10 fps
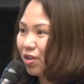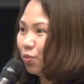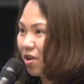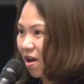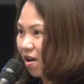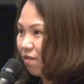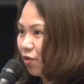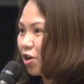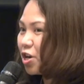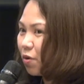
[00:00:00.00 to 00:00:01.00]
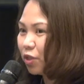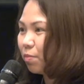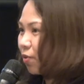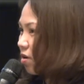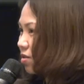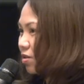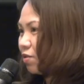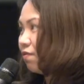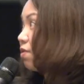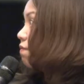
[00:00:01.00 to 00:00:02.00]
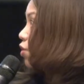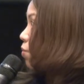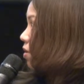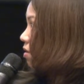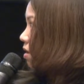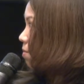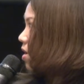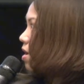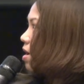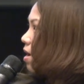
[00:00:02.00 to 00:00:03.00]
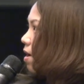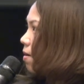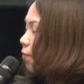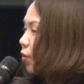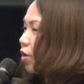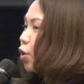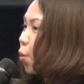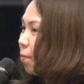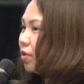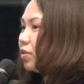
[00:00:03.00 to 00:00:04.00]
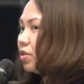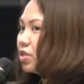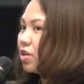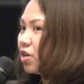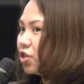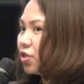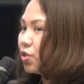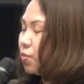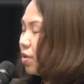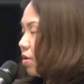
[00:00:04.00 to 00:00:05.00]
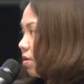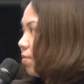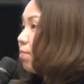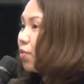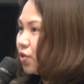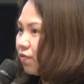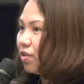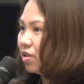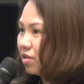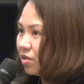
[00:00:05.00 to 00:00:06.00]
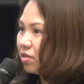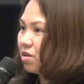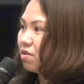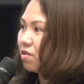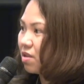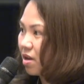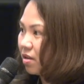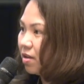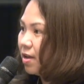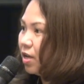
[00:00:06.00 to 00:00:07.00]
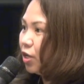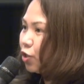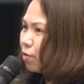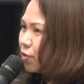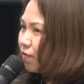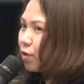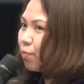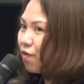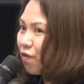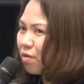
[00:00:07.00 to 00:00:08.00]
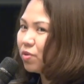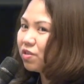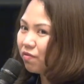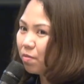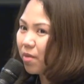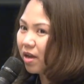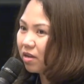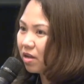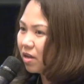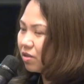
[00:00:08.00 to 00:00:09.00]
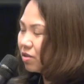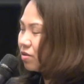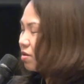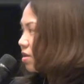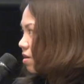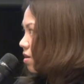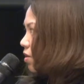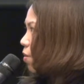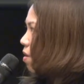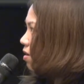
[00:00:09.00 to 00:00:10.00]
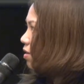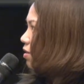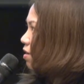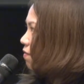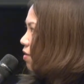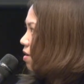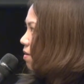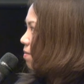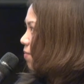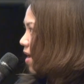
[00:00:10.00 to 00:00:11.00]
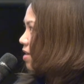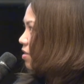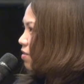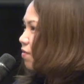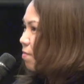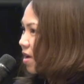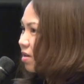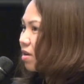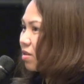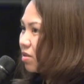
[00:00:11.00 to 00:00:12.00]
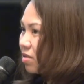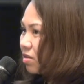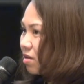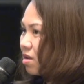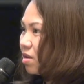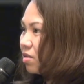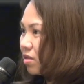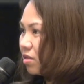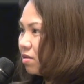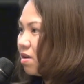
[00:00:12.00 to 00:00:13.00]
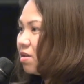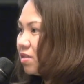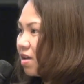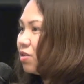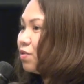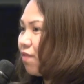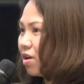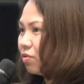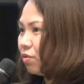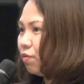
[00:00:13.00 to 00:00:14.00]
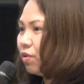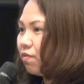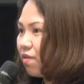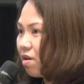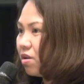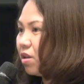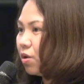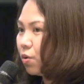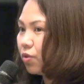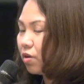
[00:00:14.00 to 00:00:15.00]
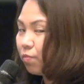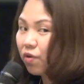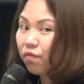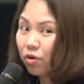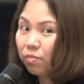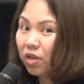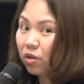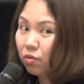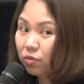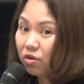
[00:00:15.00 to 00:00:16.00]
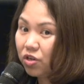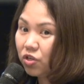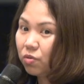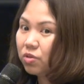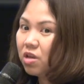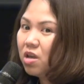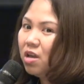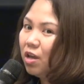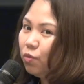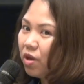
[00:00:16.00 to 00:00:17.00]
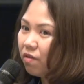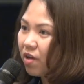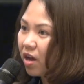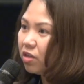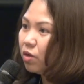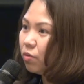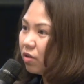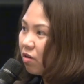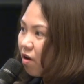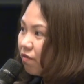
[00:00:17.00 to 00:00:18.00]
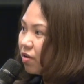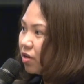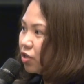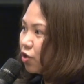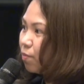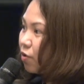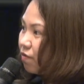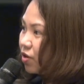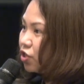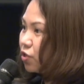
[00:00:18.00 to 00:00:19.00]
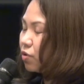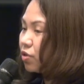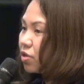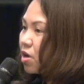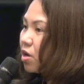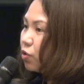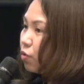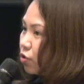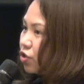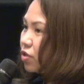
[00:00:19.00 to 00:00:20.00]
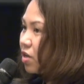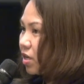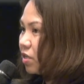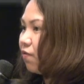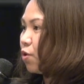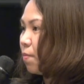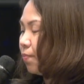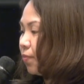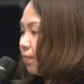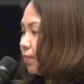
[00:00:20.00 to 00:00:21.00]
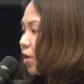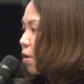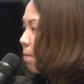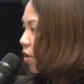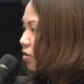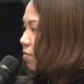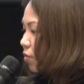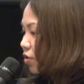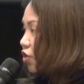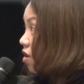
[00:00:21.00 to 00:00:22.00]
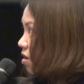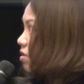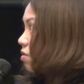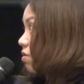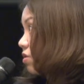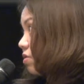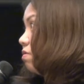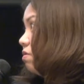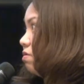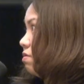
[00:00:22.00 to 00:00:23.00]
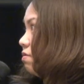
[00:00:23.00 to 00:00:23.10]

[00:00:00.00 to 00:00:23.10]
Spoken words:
that we have, we are now in the process of reviewing them. We are open to discussions with members of the industry on that. In terms of the performance of the banking industry, the quality of the assets of the banking industry, it's satisfactory with very low non-performing loan ratios. And we have adequate coverage or provisions to cushion us from possible shocks also.